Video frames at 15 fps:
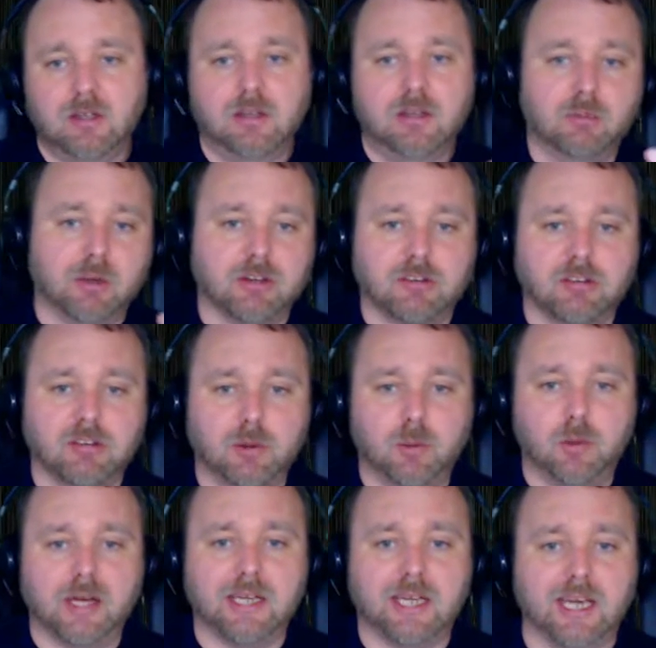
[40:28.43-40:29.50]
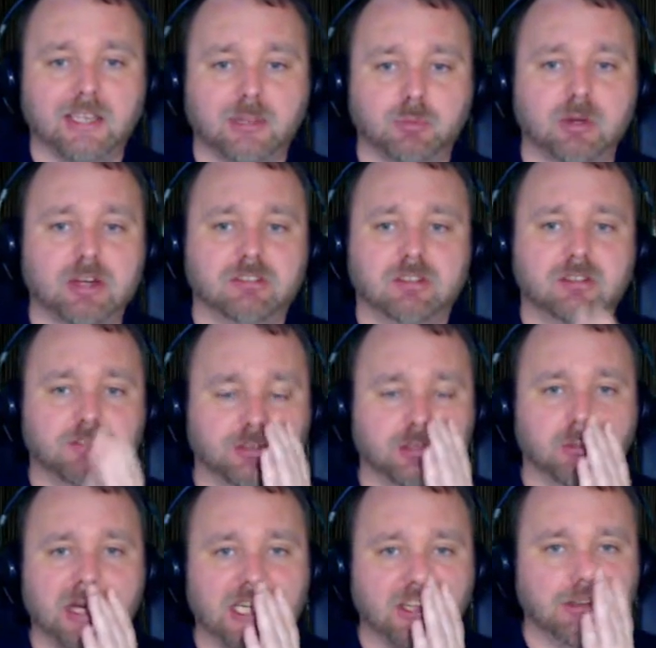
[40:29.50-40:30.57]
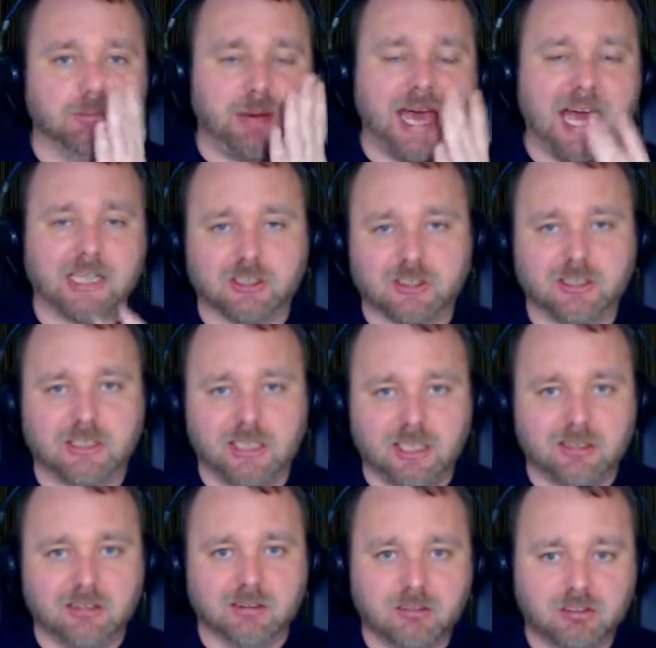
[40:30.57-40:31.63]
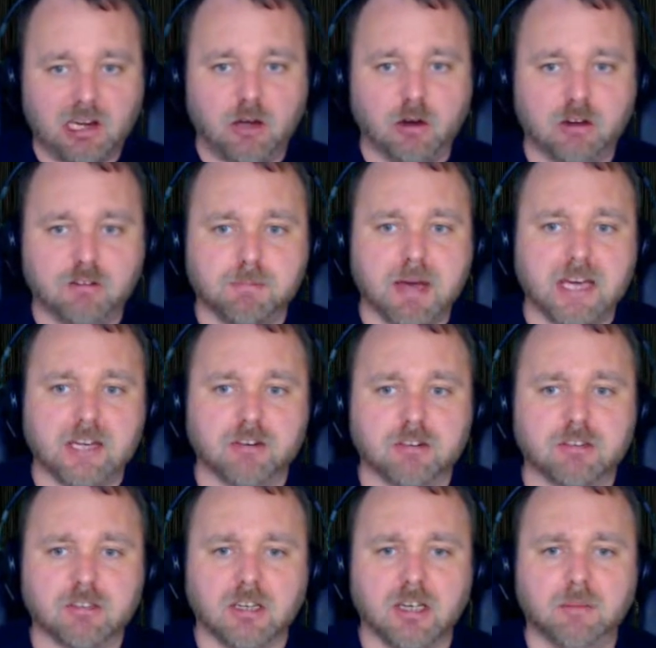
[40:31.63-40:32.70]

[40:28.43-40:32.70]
which, again, the reason for the Radeon packs is, to scare off miners.